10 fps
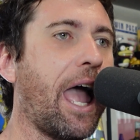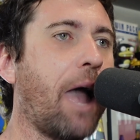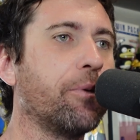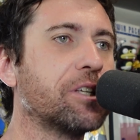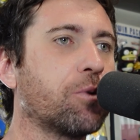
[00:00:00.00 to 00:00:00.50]

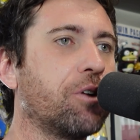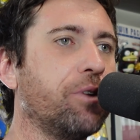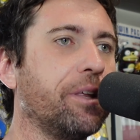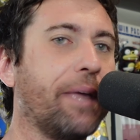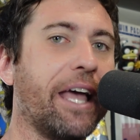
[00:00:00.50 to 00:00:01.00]
And we just want to
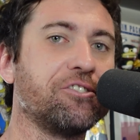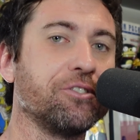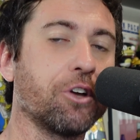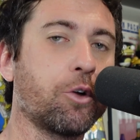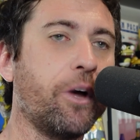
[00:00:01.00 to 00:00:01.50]
really be
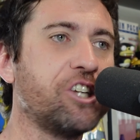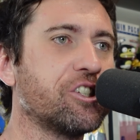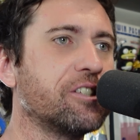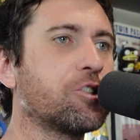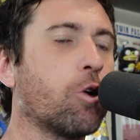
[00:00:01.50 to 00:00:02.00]
answering your
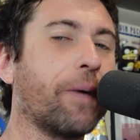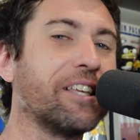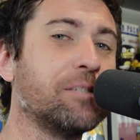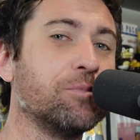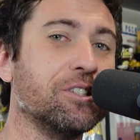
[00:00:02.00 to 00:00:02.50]
questions, talk about
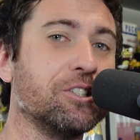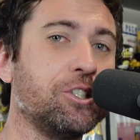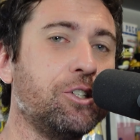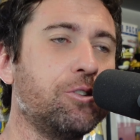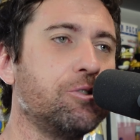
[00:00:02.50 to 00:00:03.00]
Simpsons
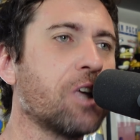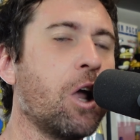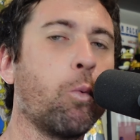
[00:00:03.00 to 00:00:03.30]
news,